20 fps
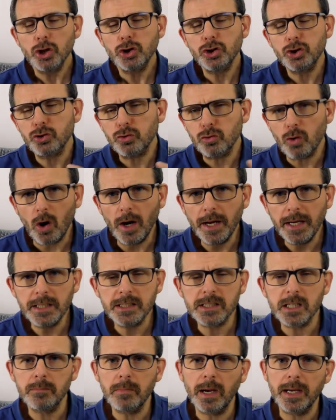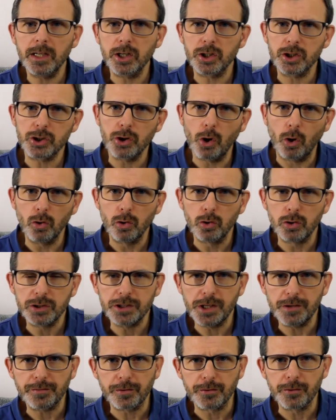Trying to make a shot look
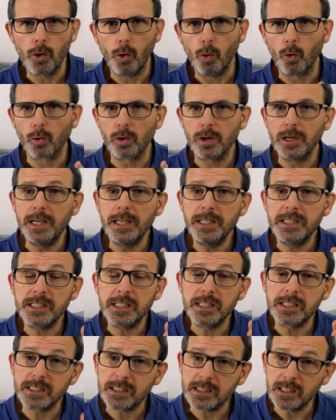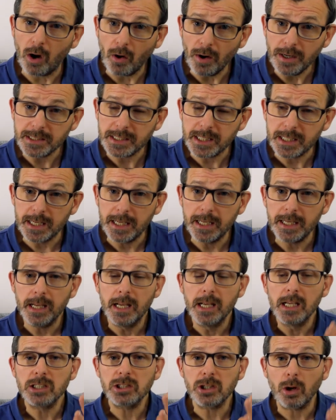different or at least disguising it
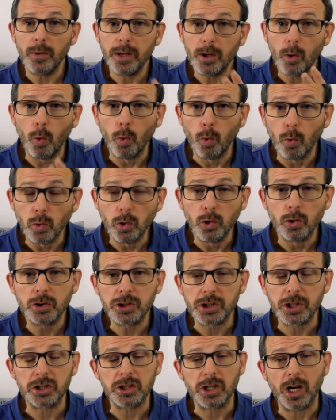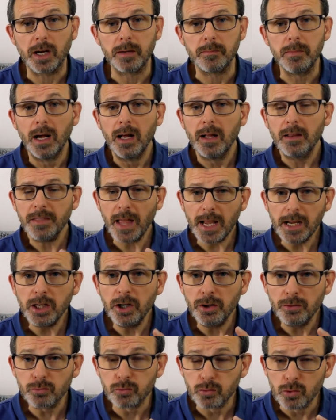so it all looks the same. That
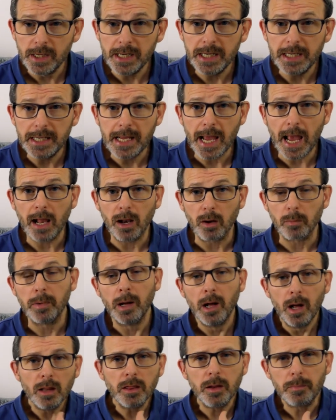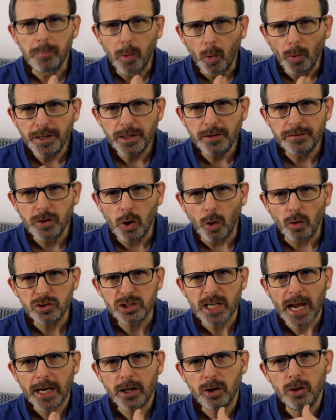can really help. The point of
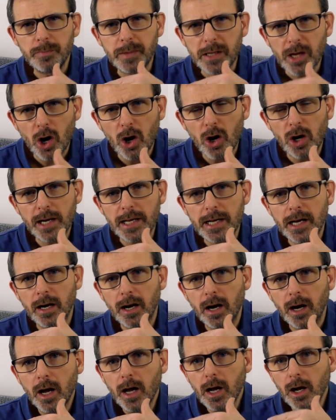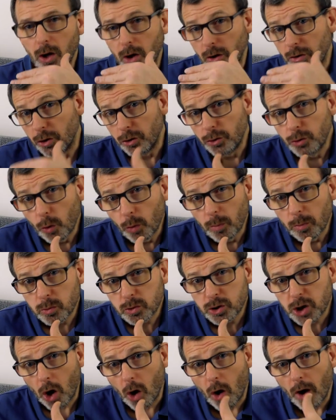contact could be earlier, at the
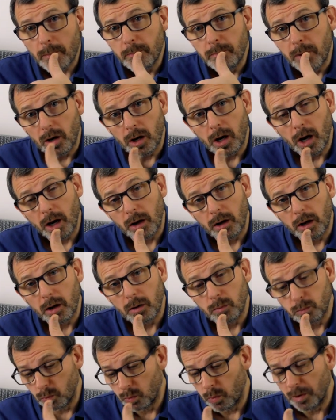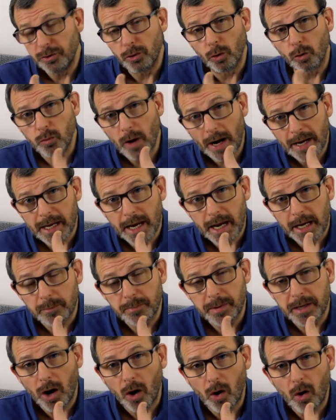normal time, but uh, with your racket
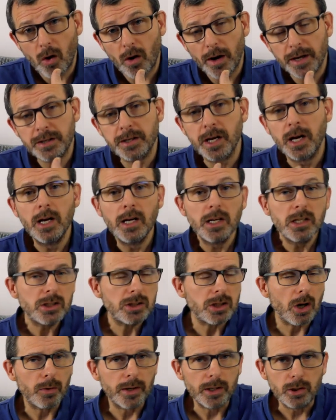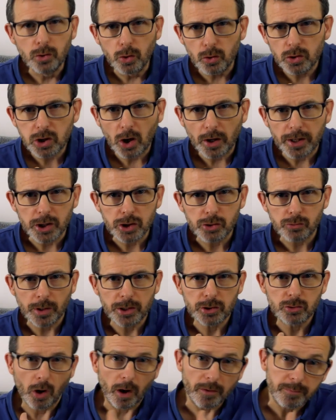head behind, so it looks like a
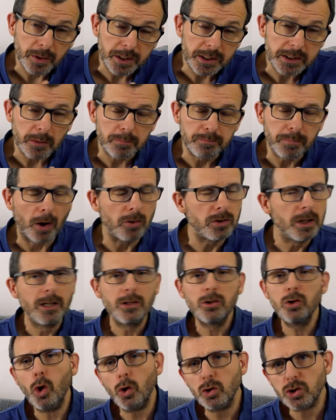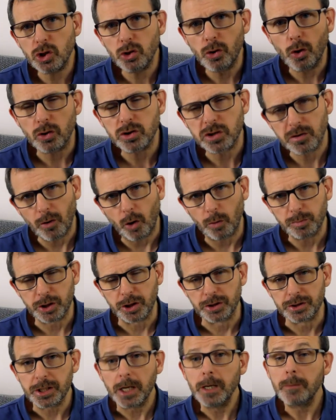straight drive, but it's a boat. Lots and lots of
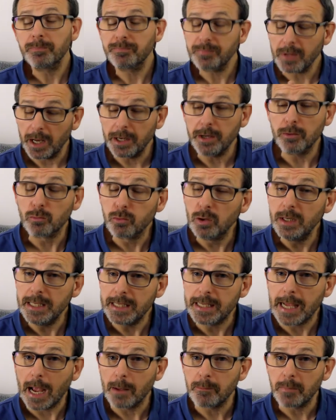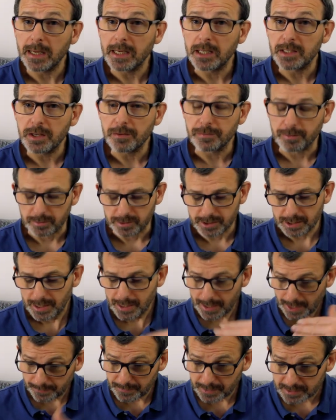options, and it really can make a difference.
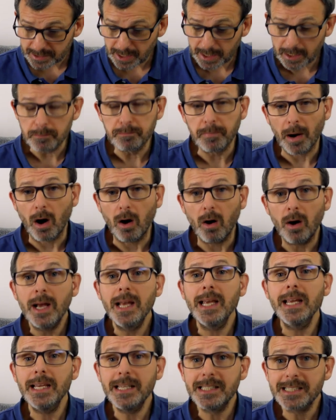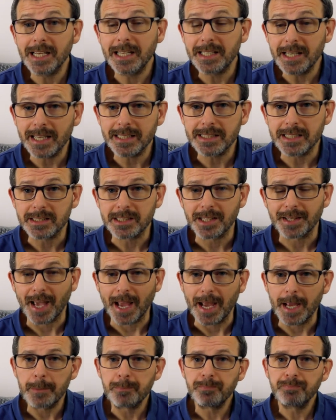And the second part is connected to
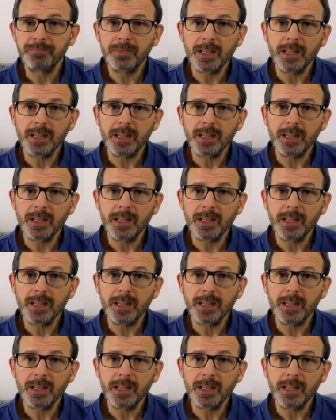that.